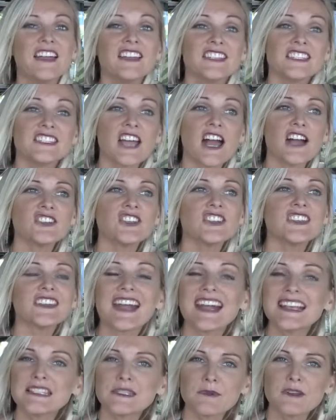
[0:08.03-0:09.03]
to talk to the
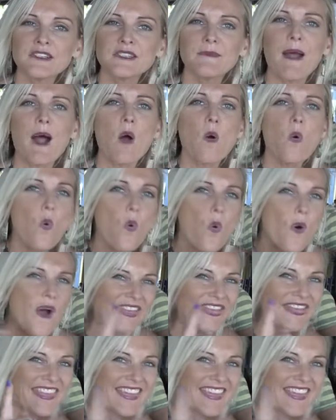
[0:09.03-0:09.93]
customers about what